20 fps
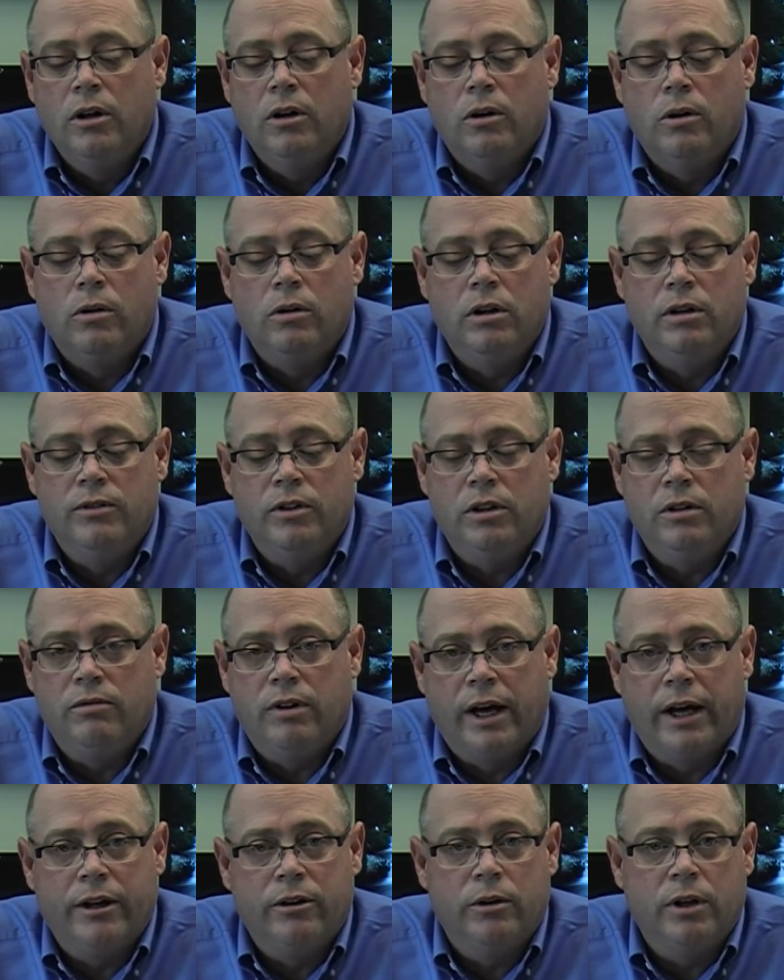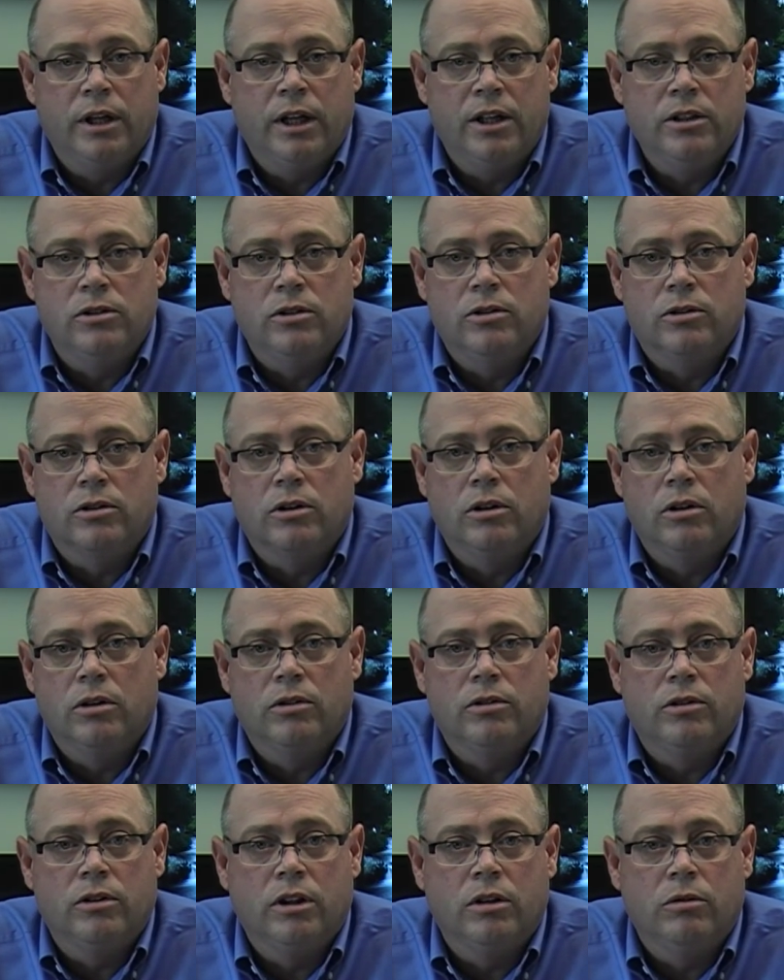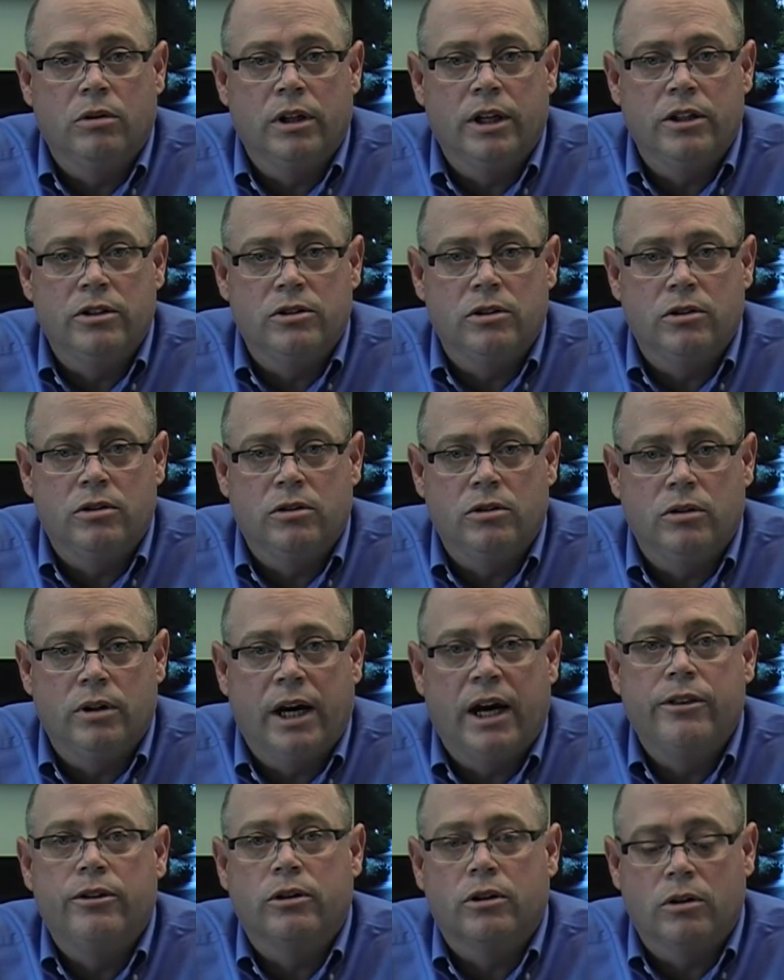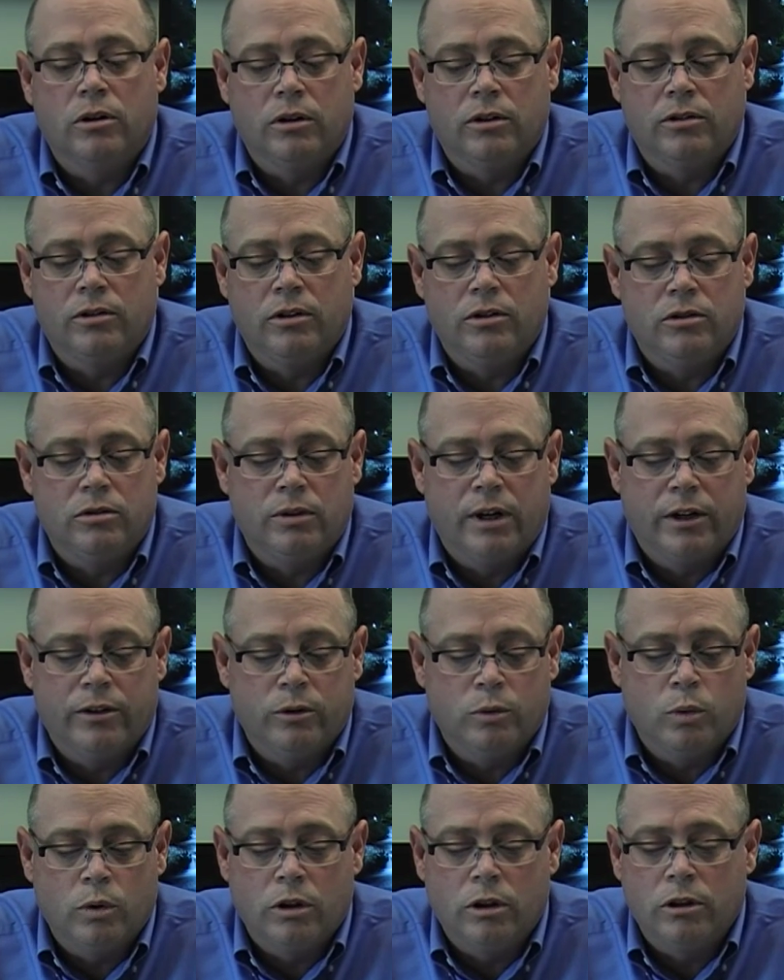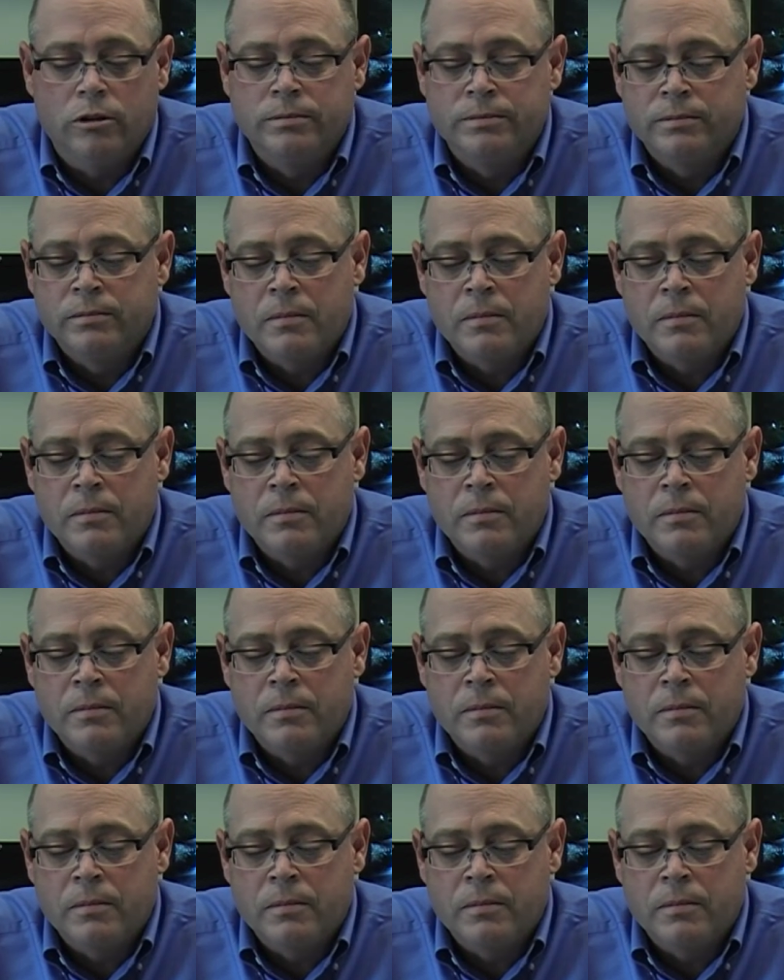or even devaluing a nation's currency in relation to other currencies around the world.